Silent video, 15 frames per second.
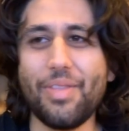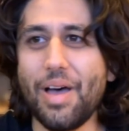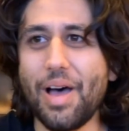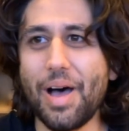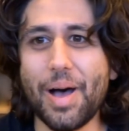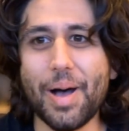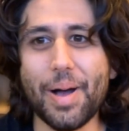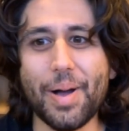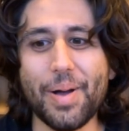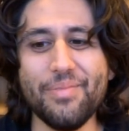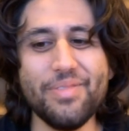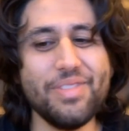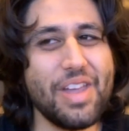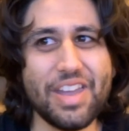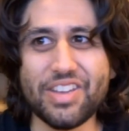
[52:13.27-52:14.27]
um,
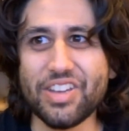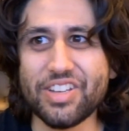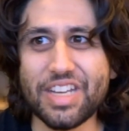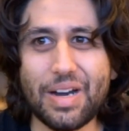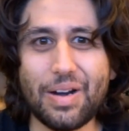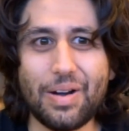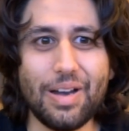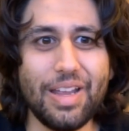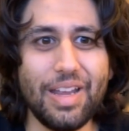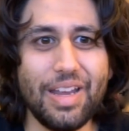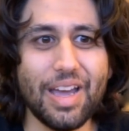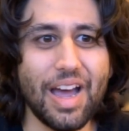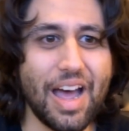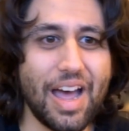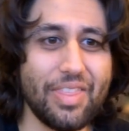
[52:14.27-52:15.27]

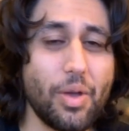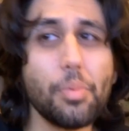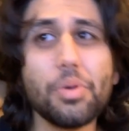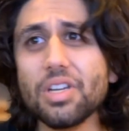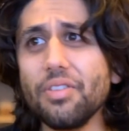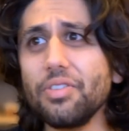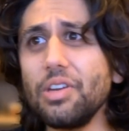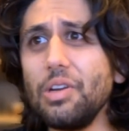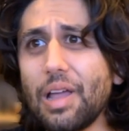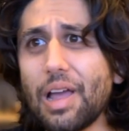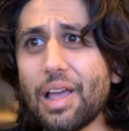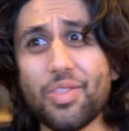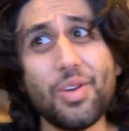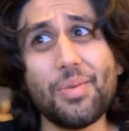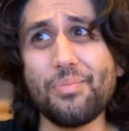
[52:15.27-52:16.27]
necessarily, and there'll be stuff you
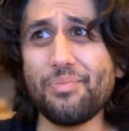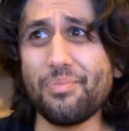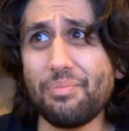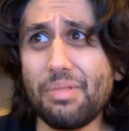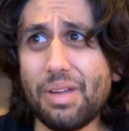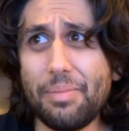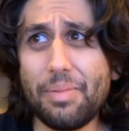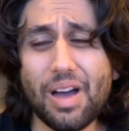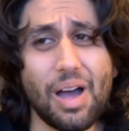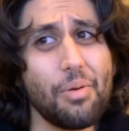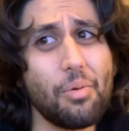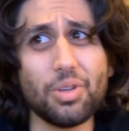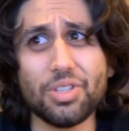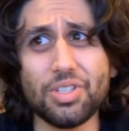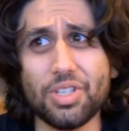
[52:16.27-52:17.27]
like that maybe I
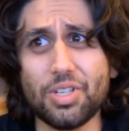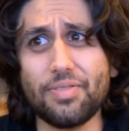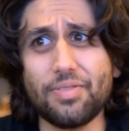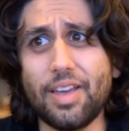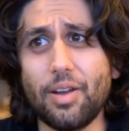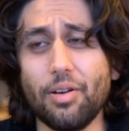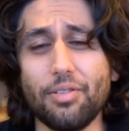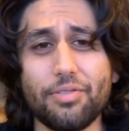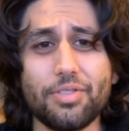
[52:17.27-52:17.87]
wasn't such a fan of.